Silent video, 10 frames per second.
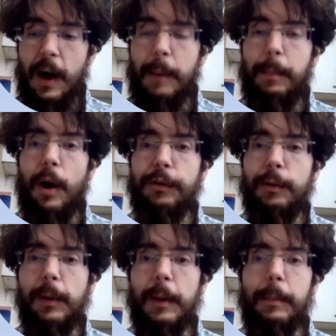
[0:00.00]

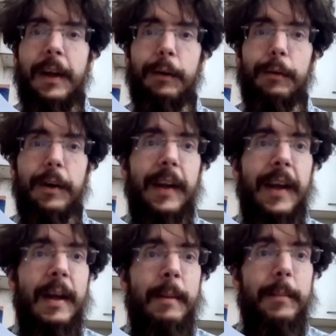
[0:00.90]
possibly being
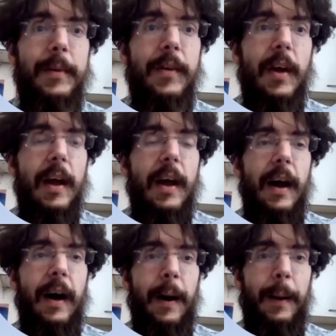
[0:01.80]
redeemed.
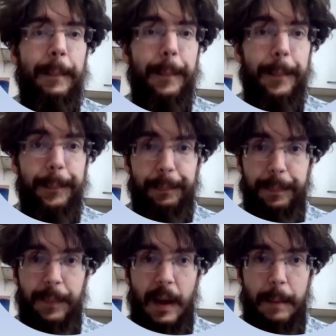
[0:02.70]

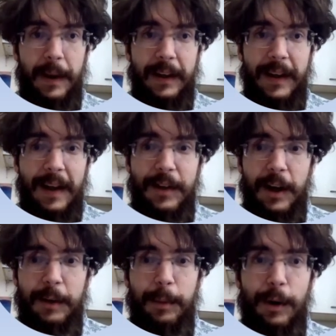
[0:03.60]
But that's not
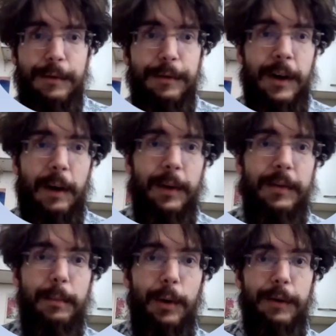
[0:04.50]
important for now. What's
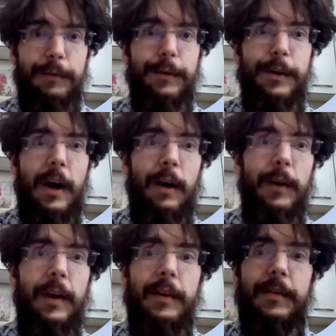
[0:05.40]
important for now
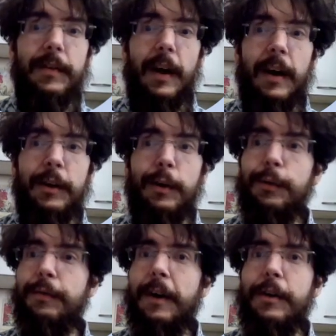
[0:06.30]
is
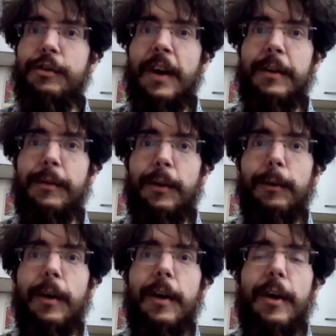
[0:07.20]
those very
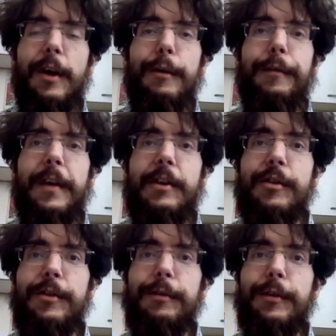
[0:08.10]
general
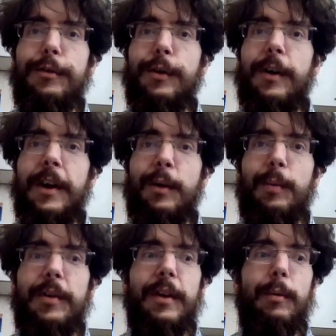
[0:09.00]
features of the story that
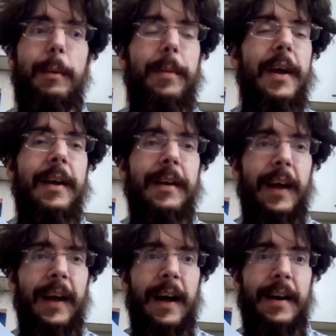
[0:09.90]
we see repeated
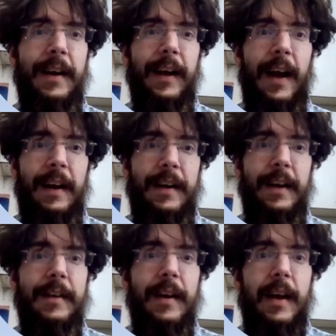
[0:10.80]
again and again. And